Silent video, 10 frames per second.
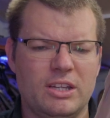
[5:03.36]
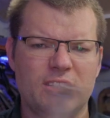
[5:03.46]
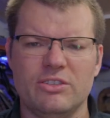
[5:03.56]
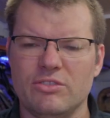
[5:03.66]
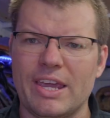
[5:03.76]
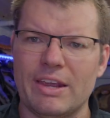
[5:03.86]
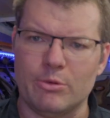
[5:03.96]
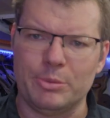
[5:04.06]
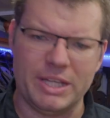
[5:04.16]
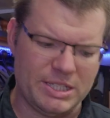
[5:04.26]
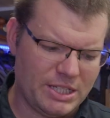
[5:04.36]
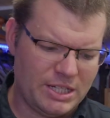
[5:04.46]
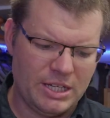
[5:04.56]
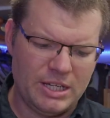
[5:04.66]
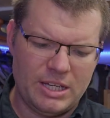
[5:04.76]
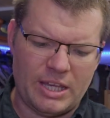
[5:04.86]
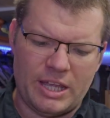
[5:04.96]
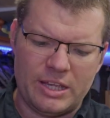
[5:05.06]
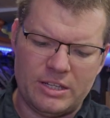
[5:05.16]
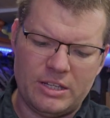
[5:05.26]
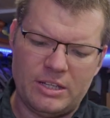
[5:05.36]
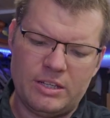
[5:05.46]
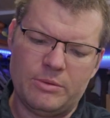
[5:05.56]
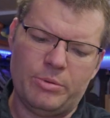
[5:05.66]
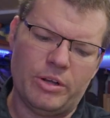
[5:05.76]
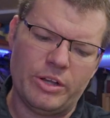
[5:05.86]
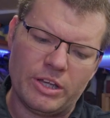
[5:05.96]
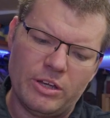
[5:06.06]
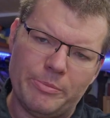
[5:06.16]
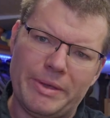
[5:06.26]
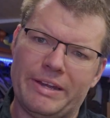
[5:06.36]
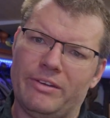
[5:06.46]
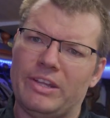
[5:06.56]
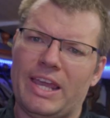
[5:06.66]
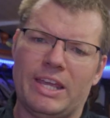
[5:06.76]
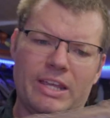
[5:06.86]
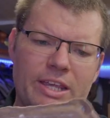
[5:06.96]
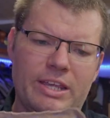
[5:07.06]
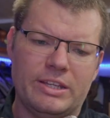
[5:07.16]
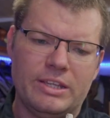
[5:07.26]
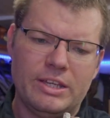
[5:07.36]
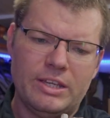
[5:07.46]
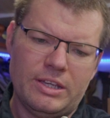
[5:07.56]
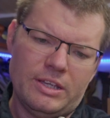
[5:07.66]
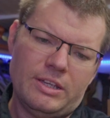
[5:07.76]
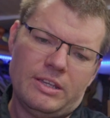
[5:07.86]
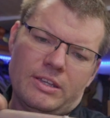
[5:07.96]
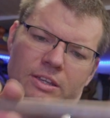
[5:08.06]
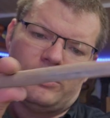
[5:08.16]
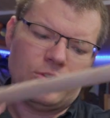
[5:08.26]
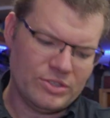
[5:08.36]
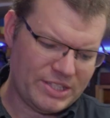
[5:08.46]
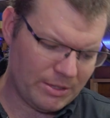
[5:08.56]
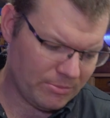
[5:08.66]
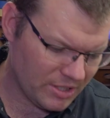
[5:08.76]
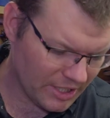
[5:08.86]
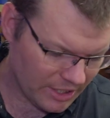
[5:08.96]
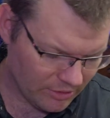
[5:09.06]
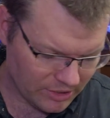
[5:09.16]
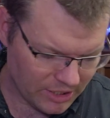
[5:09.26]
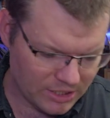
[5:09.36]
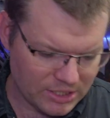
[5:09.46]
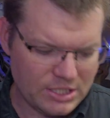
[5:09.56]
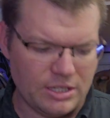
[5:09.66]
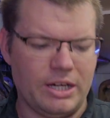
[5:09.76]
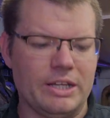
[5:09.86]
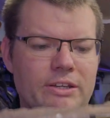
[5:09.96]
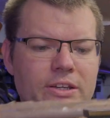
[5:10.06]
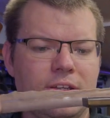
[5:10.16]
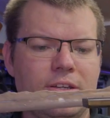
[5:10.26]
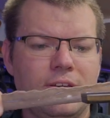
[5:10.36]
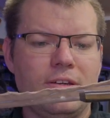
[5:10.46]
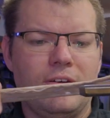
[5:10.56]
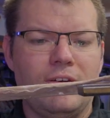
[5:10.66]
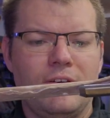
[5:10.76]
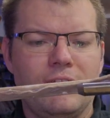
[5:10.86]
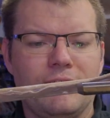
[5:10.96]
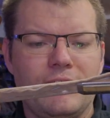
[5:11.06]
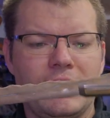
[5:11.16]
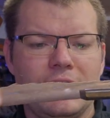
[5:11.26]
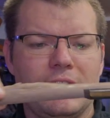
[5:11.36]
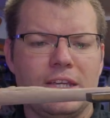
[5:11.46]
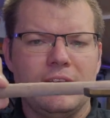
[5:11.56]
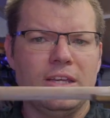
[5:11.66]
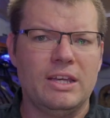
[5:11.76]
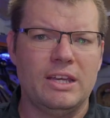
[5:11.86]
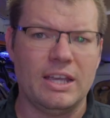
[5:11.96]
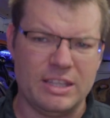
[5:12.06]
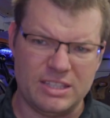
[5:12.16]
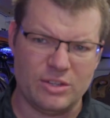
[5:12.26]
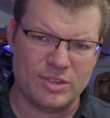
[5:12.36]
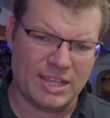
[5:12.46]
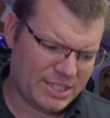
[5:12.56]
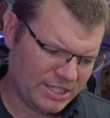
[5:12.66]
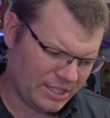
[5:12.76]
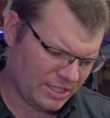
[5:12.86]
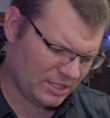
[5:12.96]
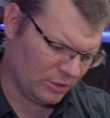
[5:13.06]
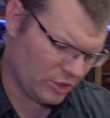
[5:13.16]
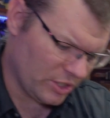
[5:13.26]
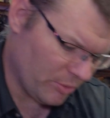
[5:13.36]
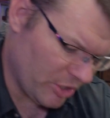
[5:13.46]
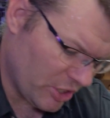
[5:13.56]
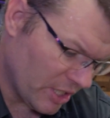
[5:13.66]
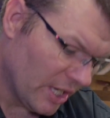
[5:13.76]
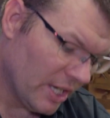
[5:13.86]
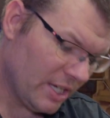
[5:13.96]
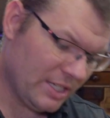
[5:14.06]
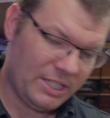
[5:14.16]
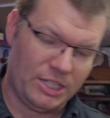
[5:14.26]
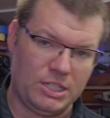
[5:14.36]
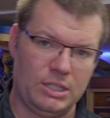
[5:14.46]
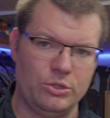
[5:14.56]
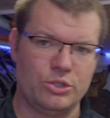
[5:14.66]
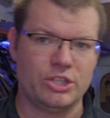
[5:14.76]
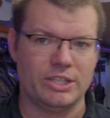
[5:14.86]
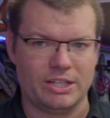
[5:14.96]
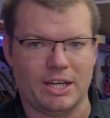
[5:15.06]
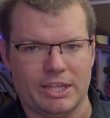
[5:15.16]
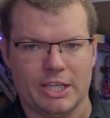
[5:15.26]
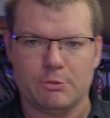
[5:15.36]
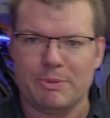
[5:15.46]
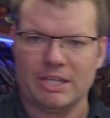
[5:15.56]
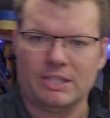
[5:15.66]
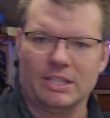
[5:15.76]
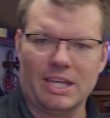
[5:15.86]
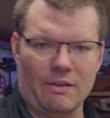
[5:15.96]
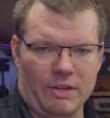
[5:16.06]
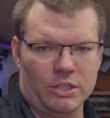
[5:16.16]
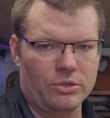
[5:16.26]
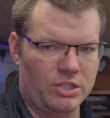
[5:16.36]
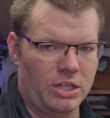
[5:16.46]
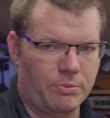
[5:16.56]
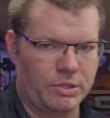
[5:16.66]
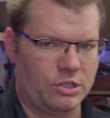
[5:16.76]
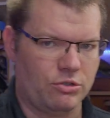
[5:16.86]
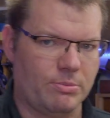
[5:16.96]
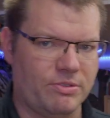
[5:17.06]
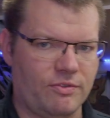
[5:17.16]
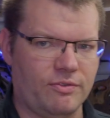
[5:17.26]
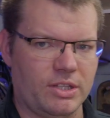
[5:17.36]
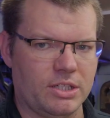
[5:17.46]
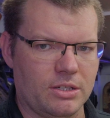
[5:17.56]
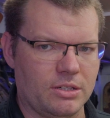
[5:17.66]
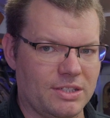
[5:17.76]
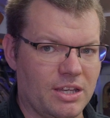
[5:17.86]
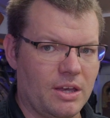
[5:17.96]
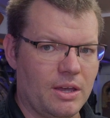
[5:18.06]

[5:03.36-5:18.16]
so you can replace it, and you put honing compound on that, and you can use them to get on the inside of anything. And so that's another solution, which is the solution that I think is best, is having two separate strops for this, because